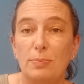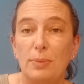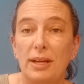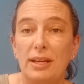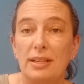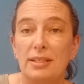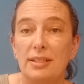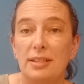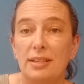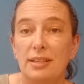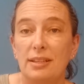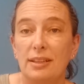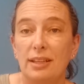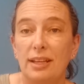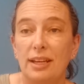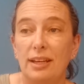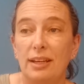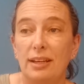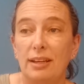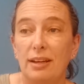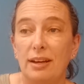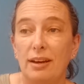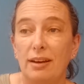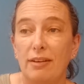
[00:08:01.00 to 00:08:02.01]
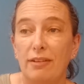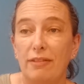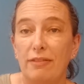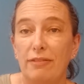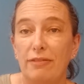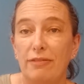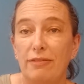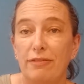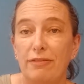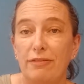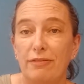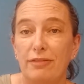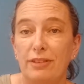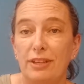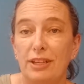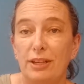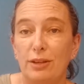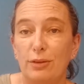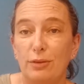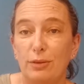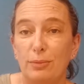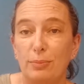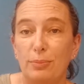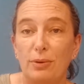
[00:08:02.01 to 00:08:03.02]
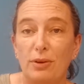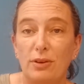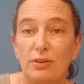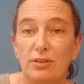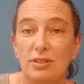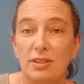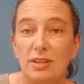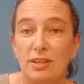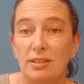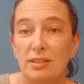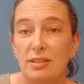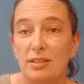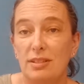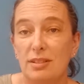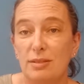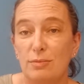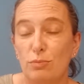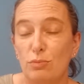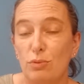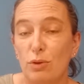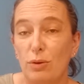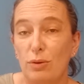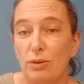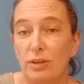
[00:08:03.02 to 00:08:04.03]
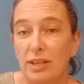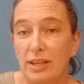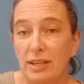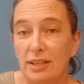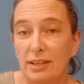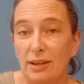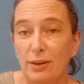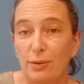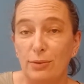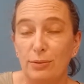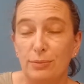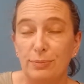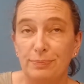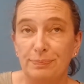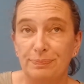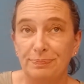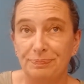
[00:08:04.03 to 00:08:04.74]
basically of, you know, the process, rolling it out.